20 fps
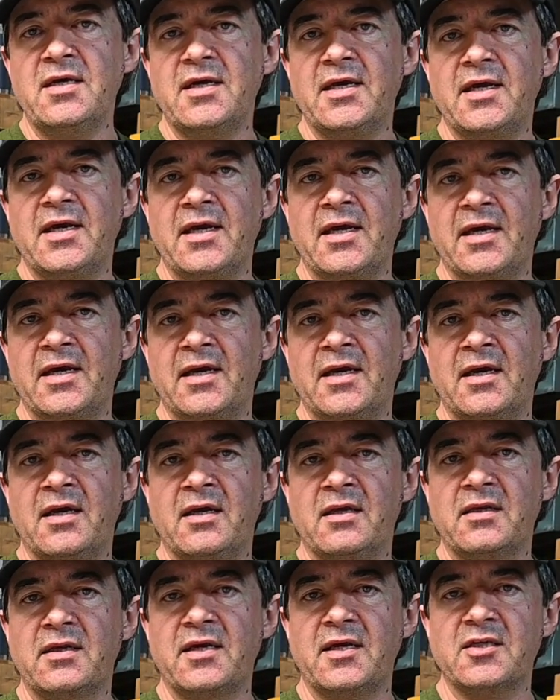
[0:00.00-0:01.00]

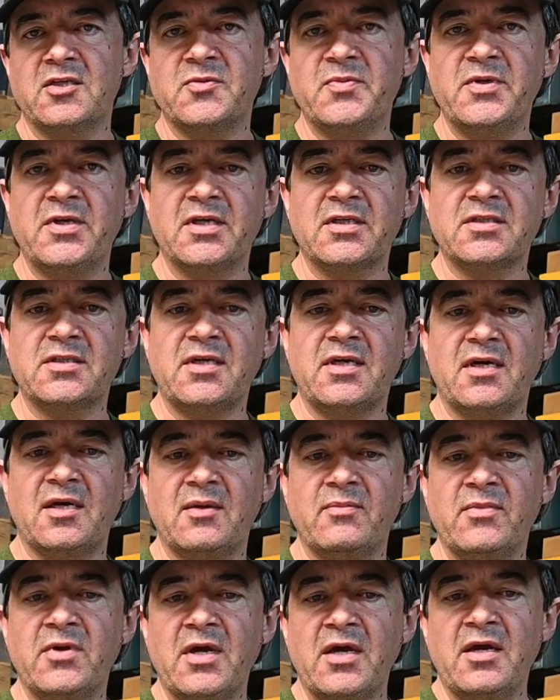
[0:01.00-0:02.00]
and catch me next
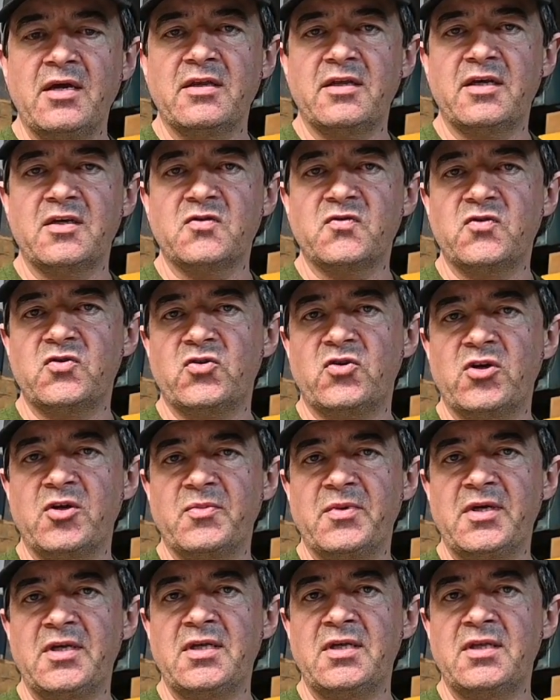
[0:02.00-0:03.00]
time. Thanks for joining me